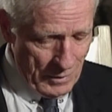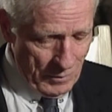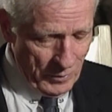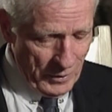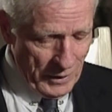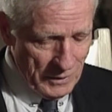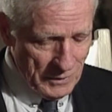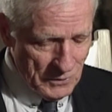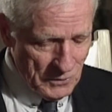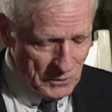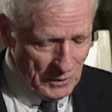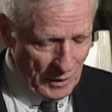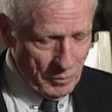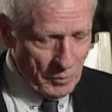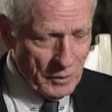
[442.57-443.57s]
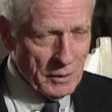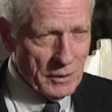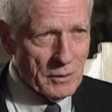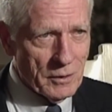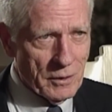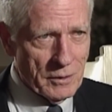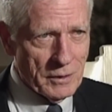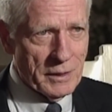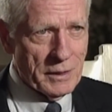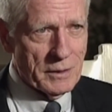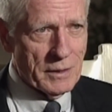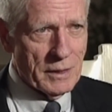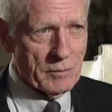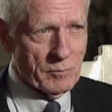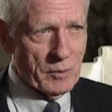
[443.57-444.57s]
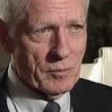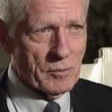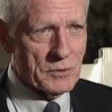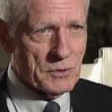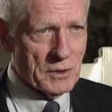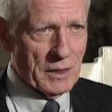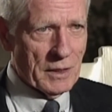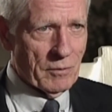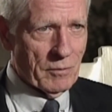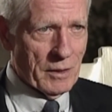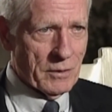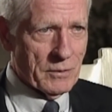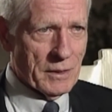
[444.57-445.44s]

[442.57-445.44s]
We had supper a little early, and then we were sitting around,